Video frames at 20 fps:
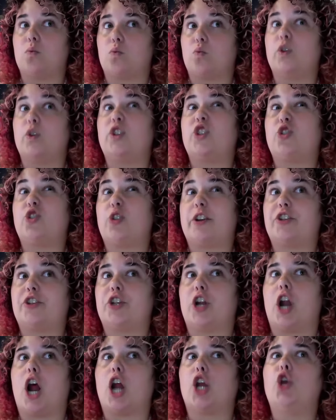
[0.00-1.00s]

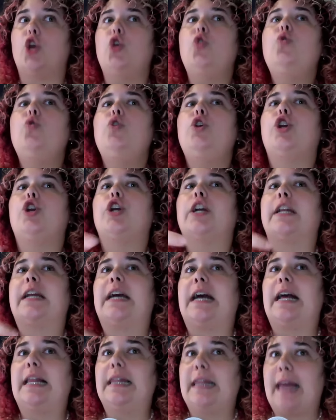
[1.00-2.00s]
restriction on who you're going
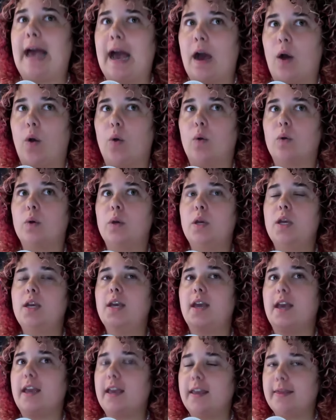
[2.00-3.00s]
to allow
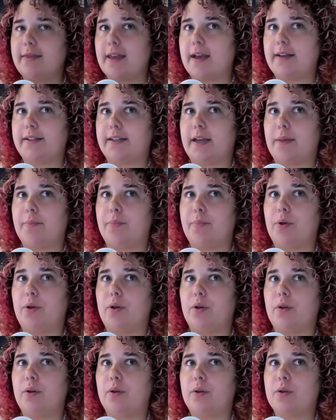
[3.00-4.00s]
in that
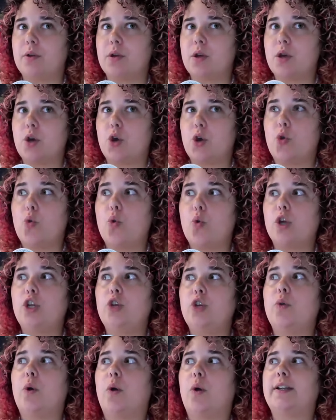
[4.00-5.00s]
temple. Who are
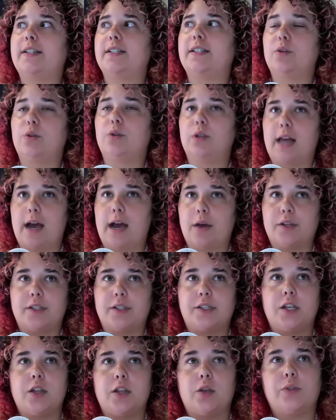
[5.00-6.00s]
you going to allow to
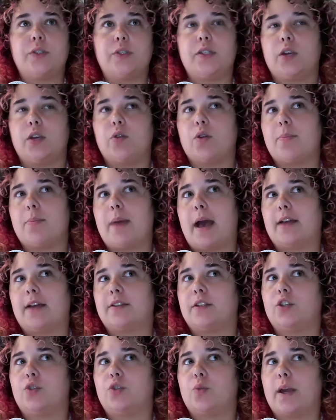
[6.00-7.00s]
see those secret
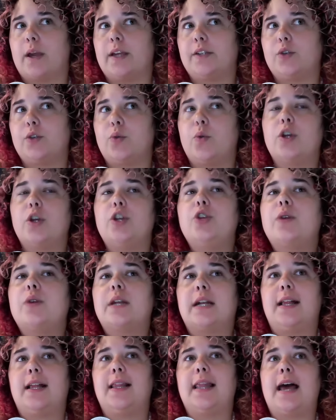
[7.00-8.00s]
passageways? Who are you going
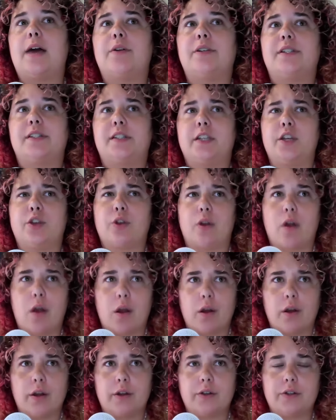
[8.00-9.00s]
to allow to see your
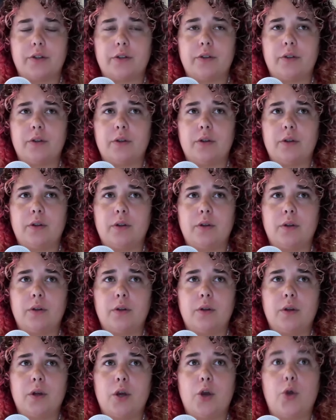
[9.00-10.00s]
heart?
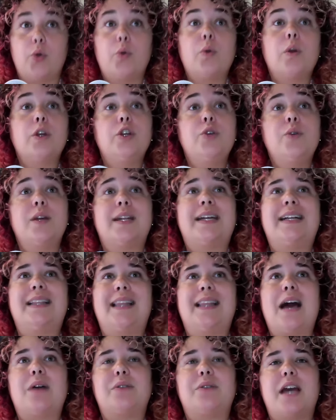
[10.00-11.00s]
Who are you going to
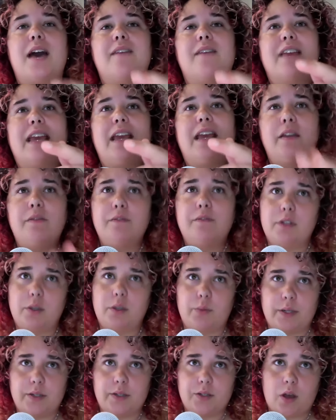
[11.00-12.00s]
allow to have
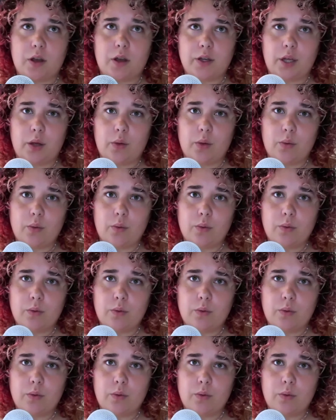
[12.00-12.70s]
influence on you?